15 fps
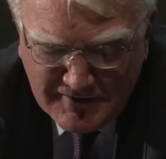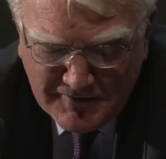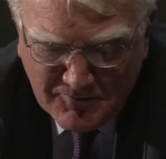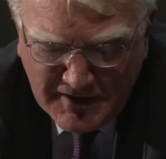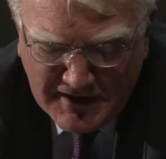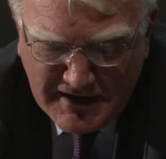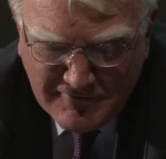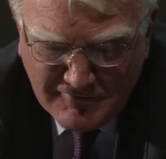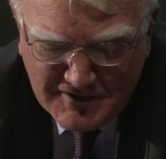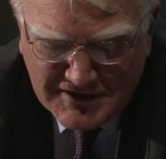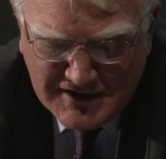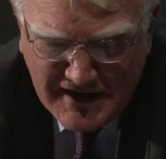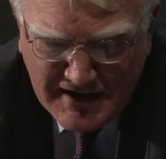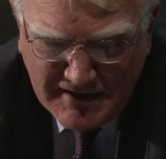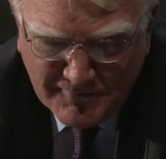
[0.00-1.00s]
When I
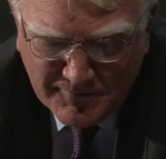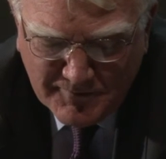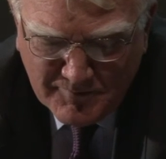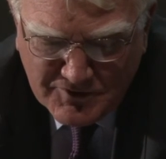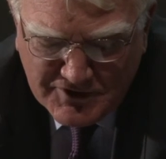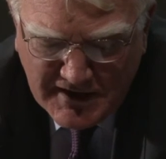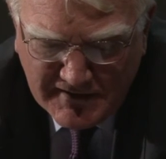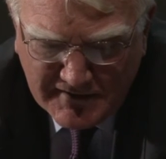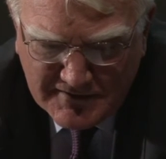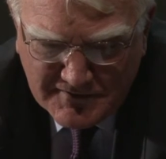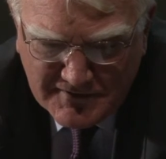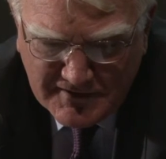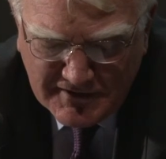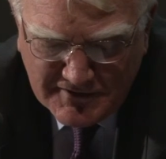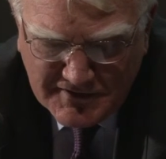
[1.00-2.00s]
retired from Shell as
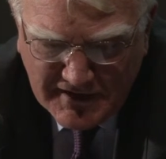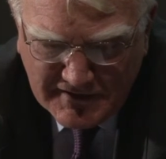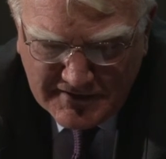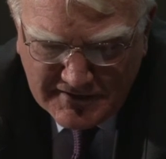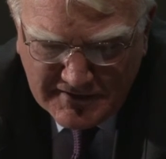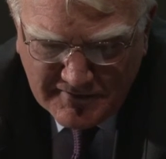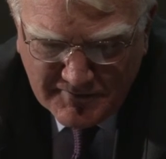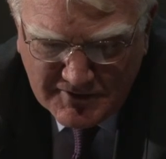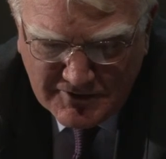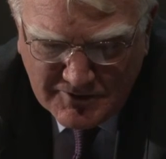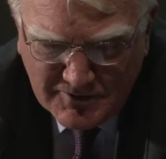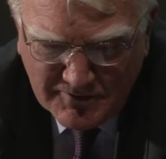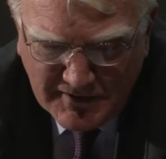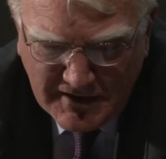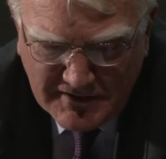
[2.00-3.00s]
an executive in
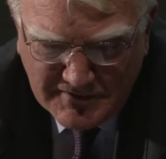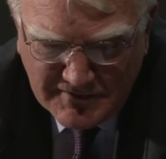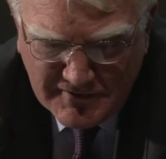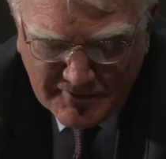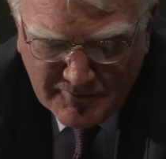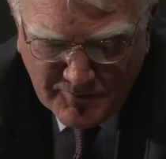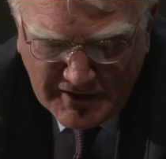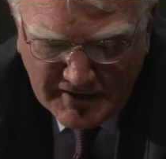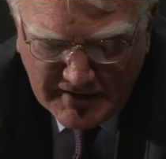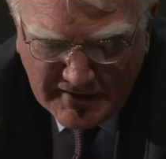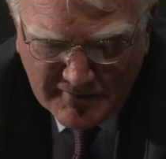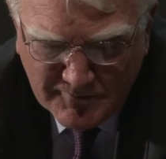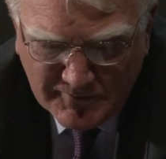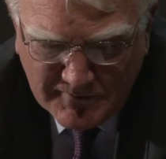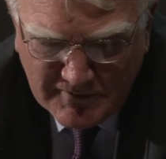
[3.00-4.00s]
2001,
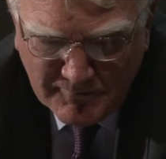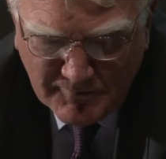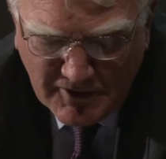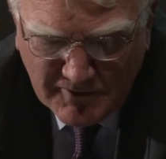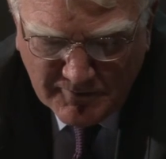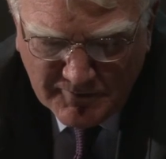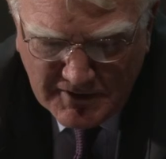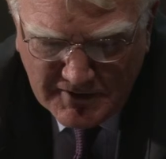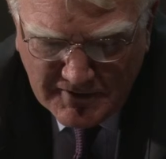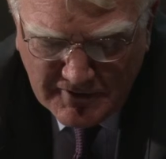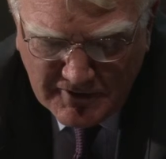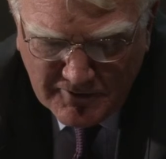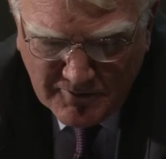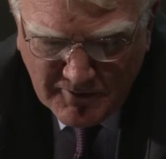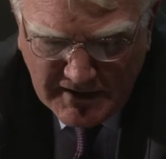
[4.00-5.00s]
I was involved in the
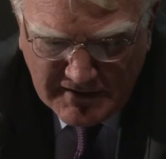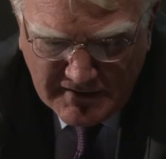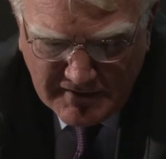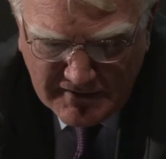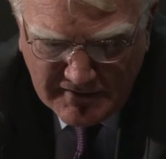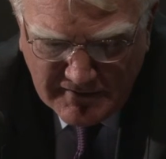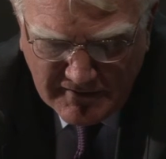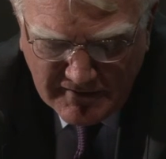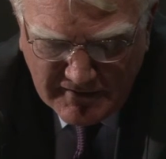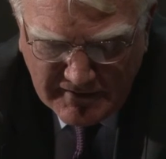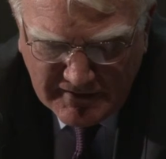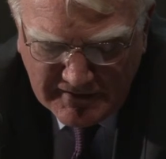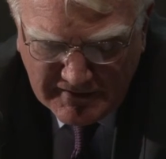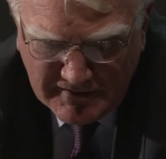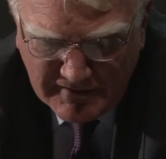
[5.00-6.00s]
UN
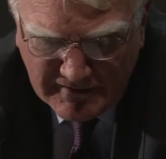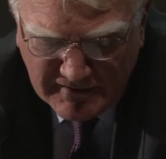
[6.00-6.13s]
in